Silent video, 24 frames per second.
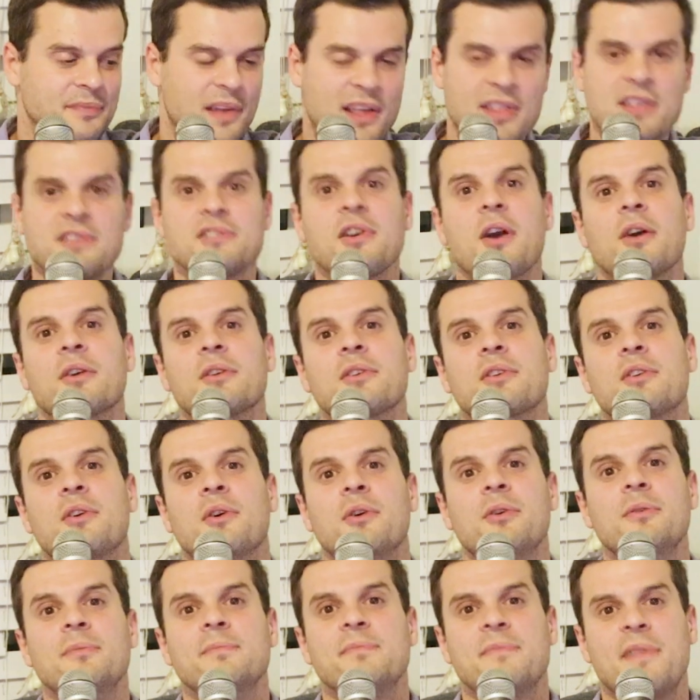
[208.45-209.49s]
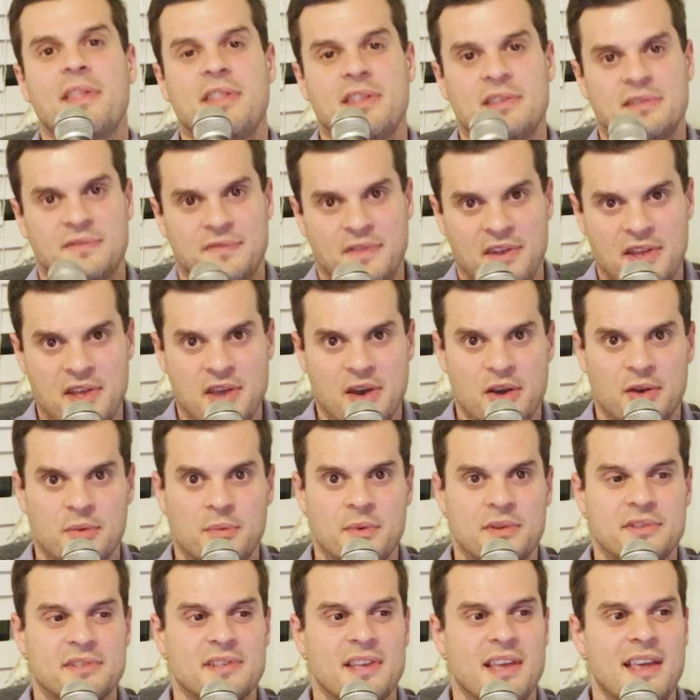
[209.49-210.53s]
And this article and this video
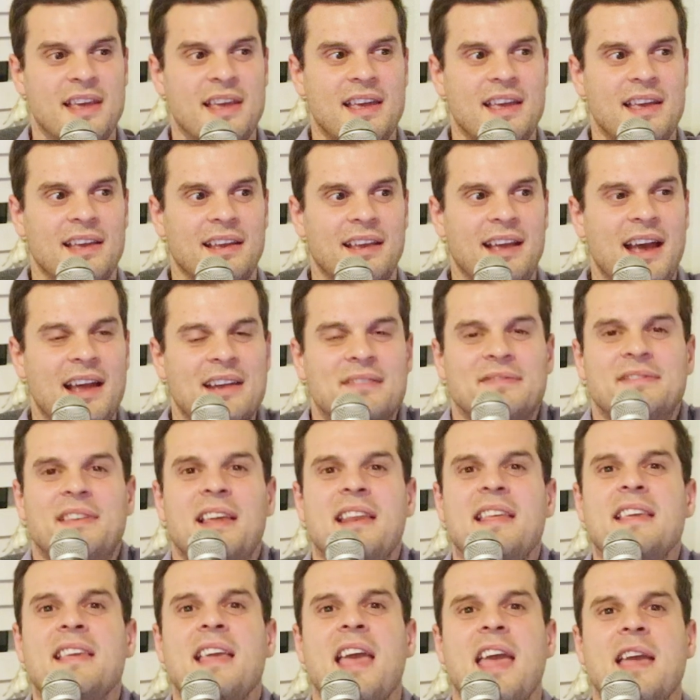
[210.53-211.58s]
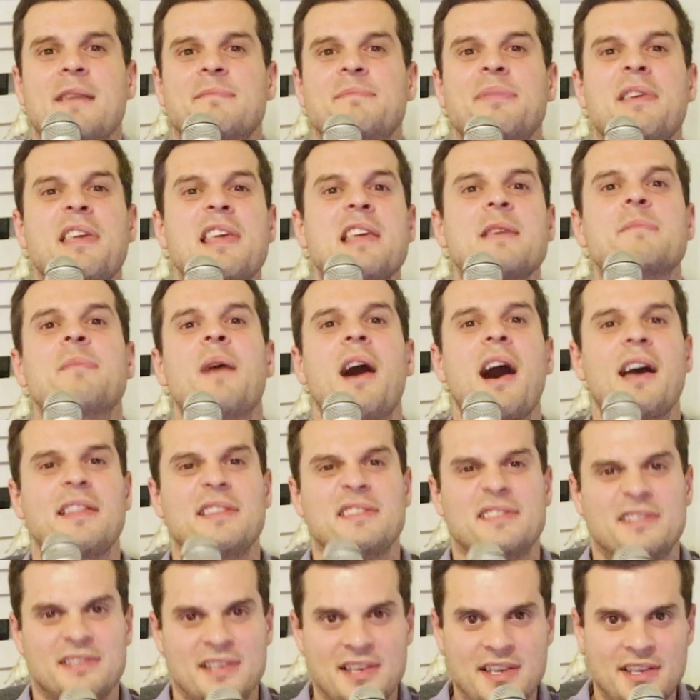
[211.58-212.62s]
was kind of getting a peek behind
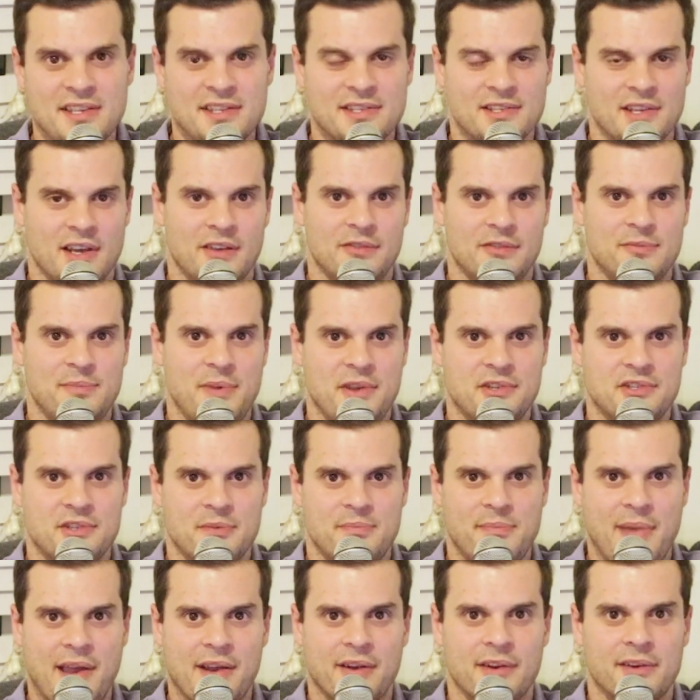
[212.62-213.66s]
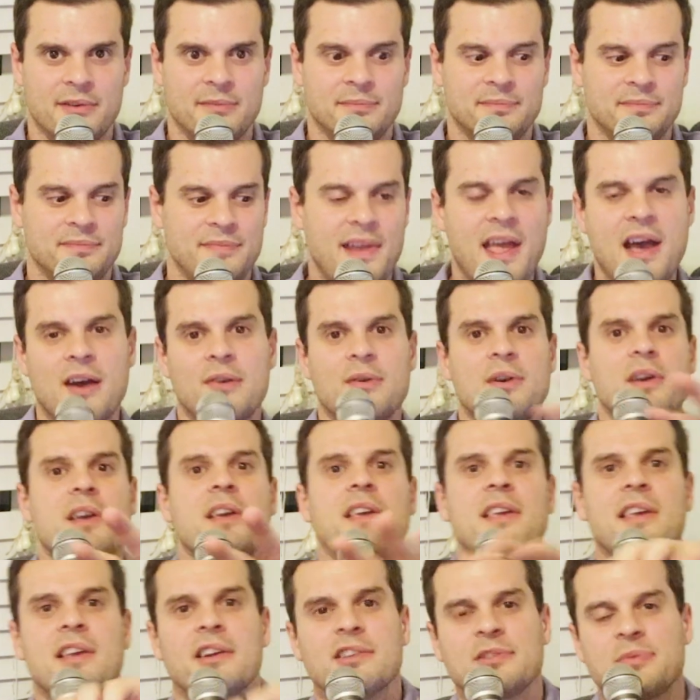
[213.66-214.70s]
the scenes of Bishop Barron. Now,
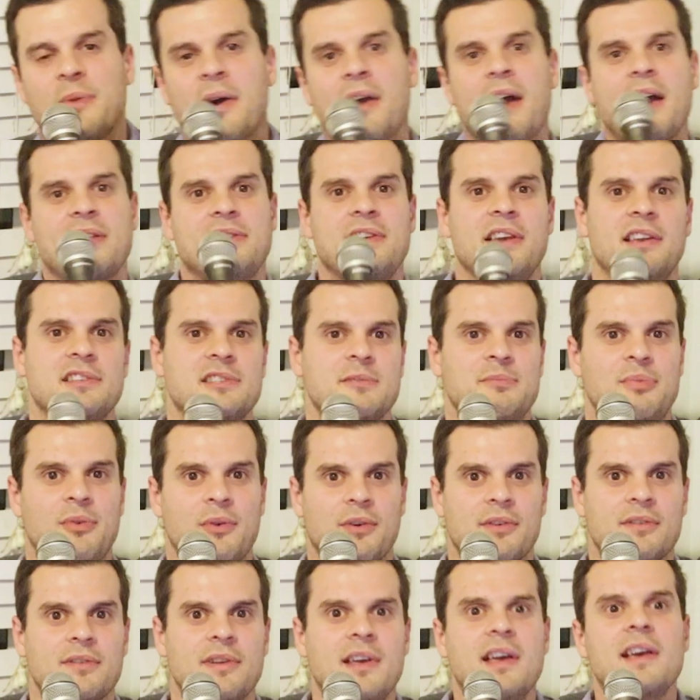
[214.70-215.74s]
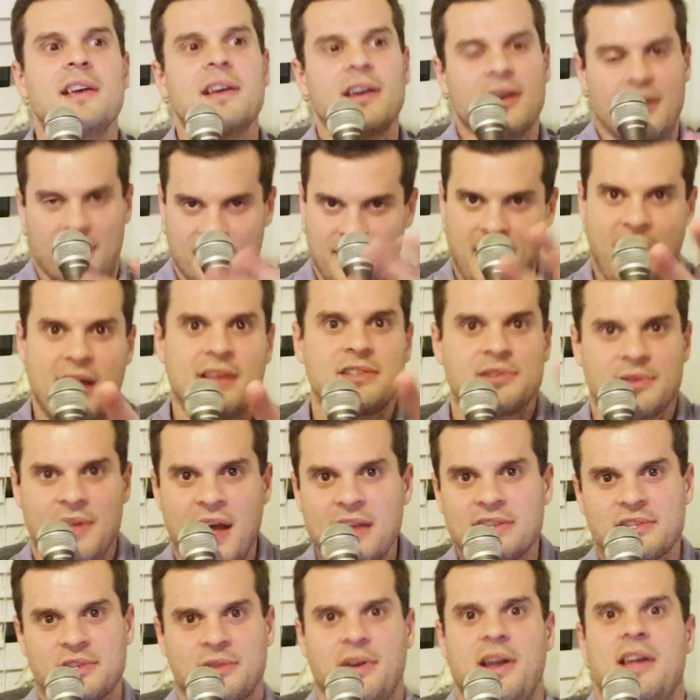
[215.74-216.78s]
here's why I think it's important. Okay, so
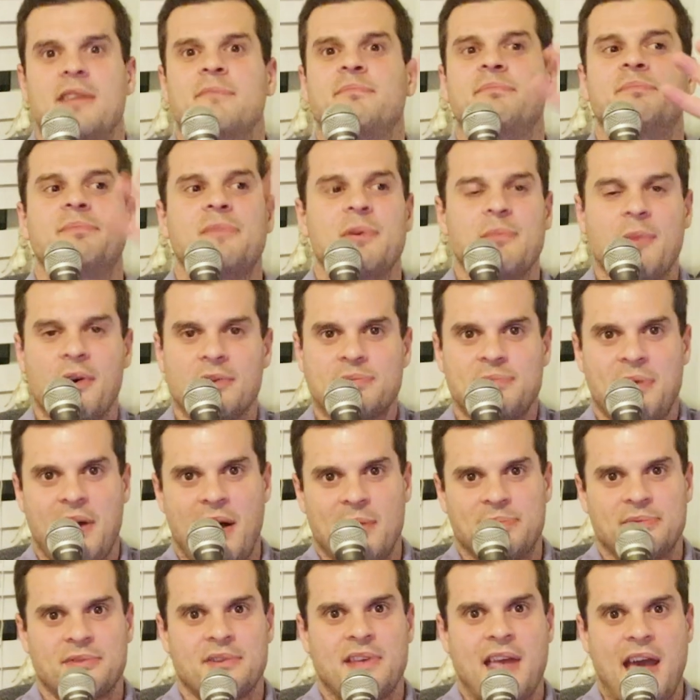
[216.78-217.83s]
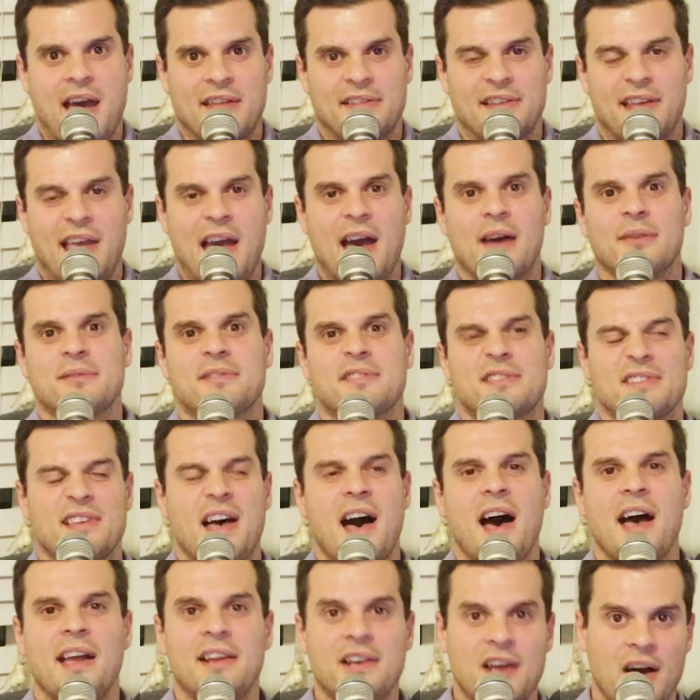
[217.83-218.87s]
that's great. The most popular Catholic
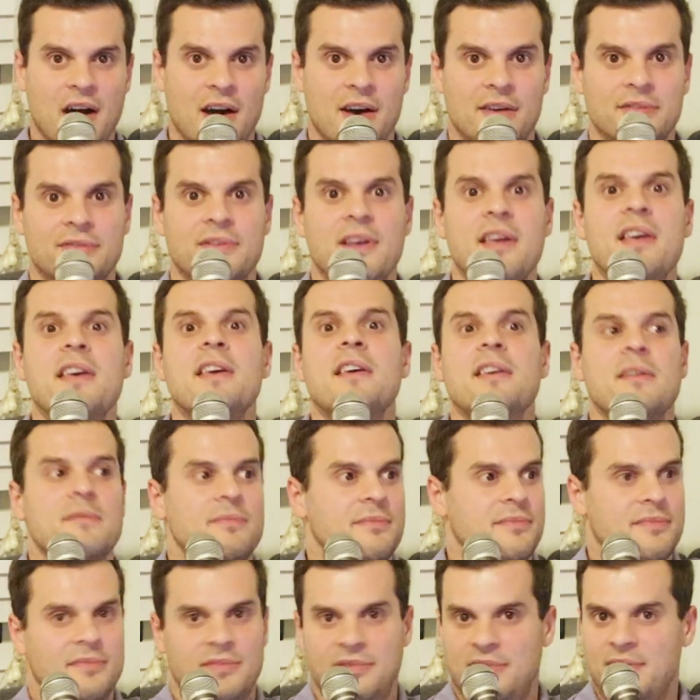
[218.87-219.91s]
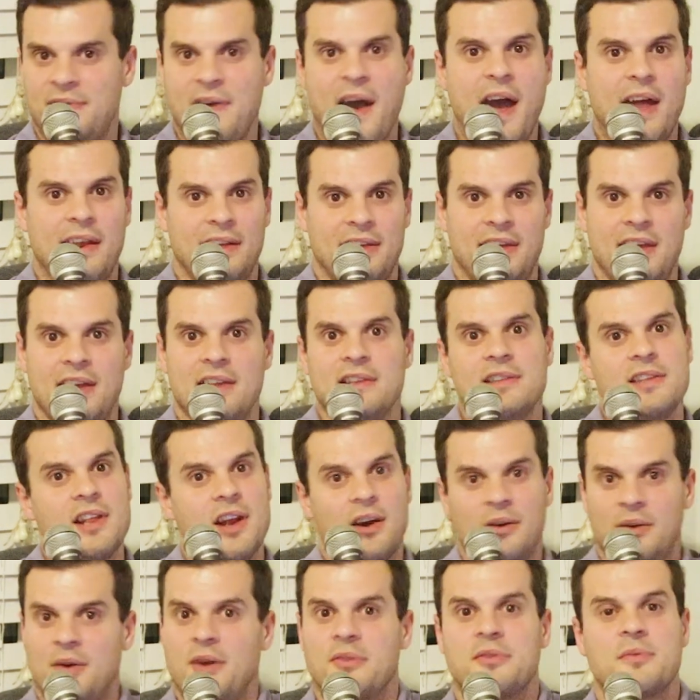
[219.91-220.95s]
outside of the Vatican,
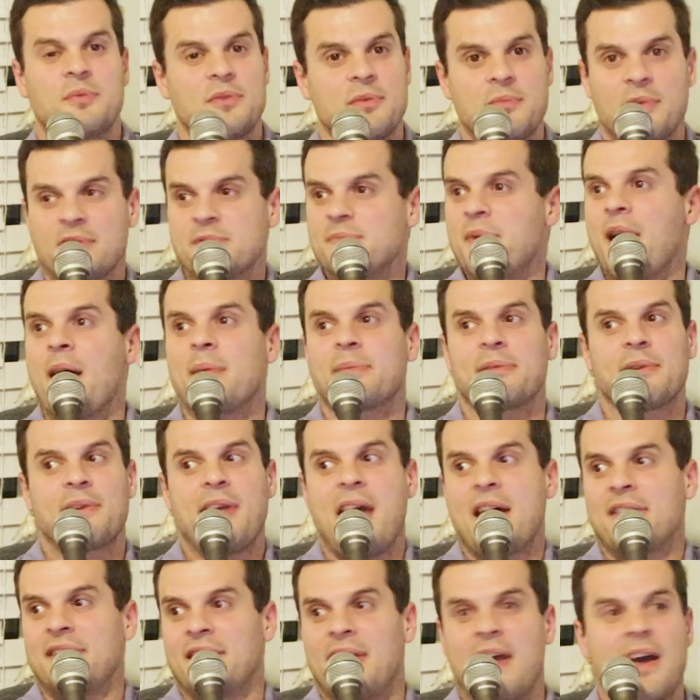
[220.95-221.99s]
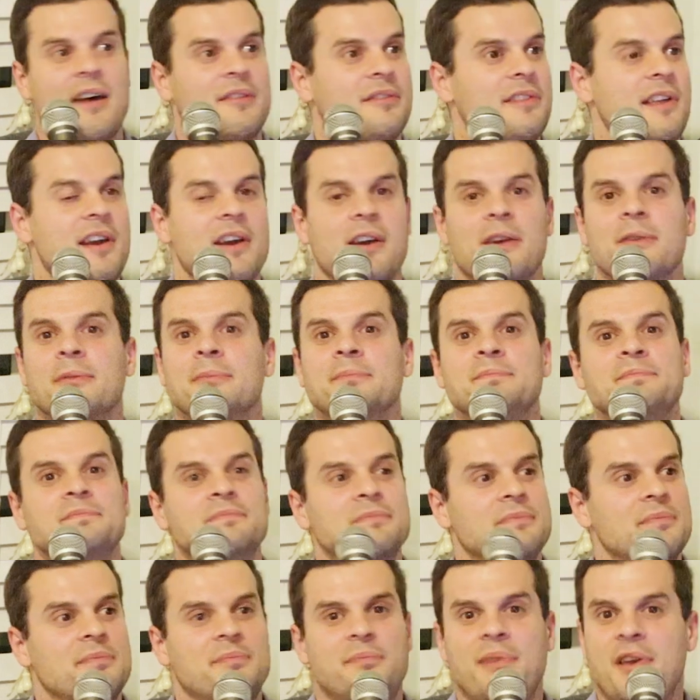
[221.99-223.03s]
or the most popular Catholic out there,
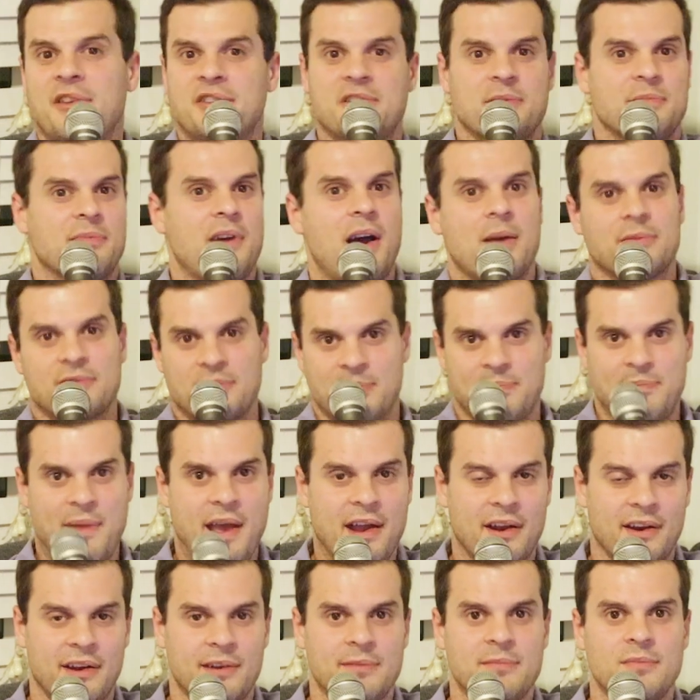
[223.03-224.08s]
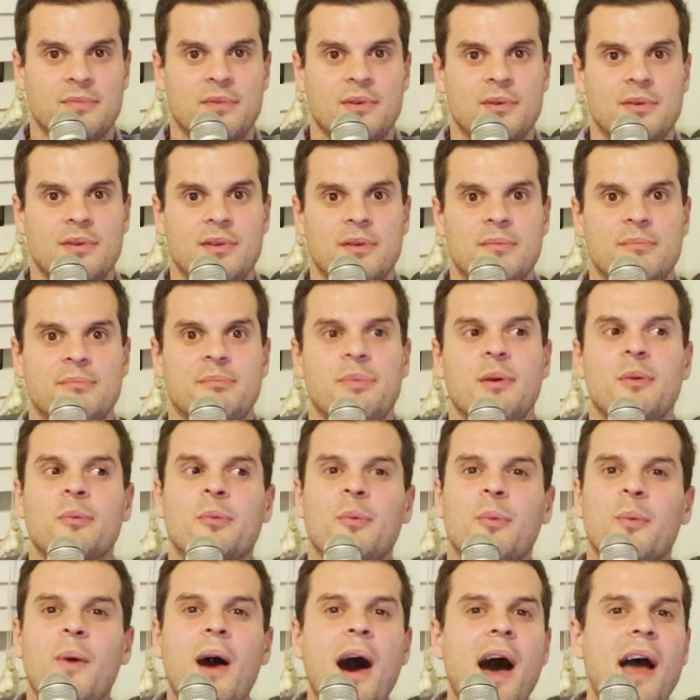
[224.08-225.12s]
Bishop Robert Barron. But
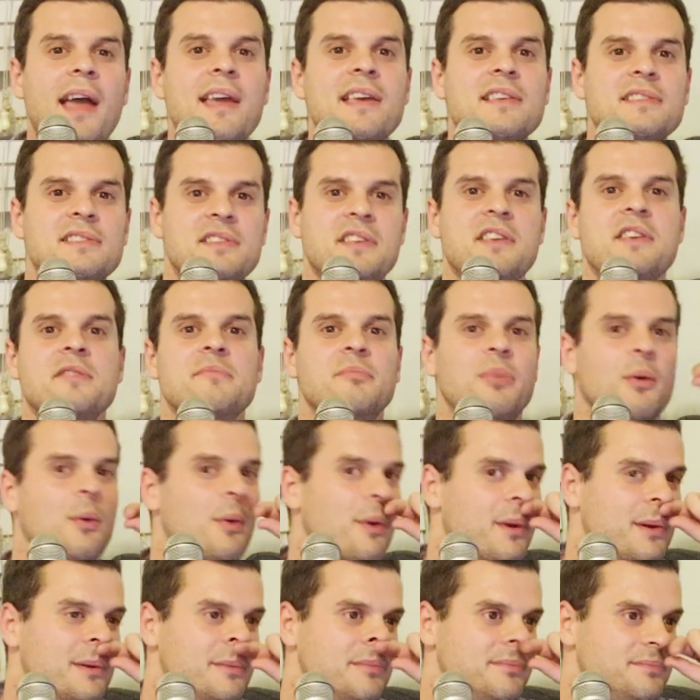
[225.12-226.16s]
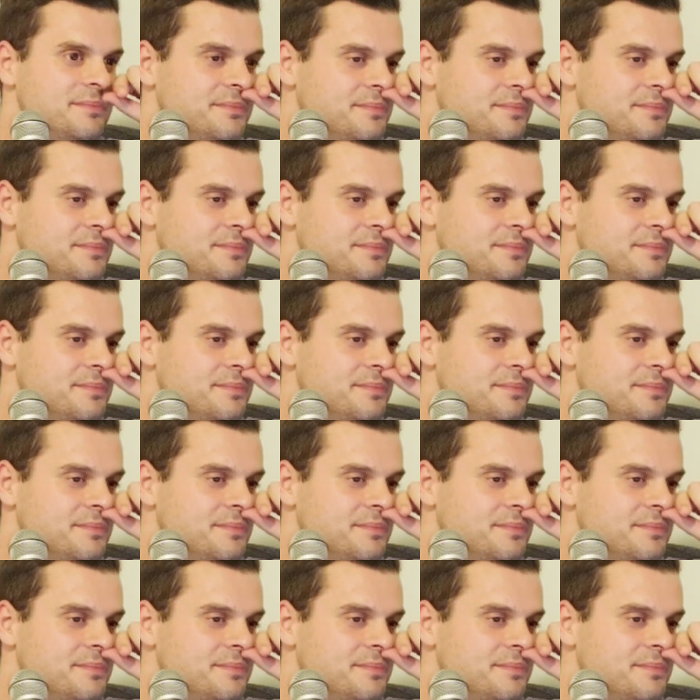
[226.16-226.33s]
why is he important?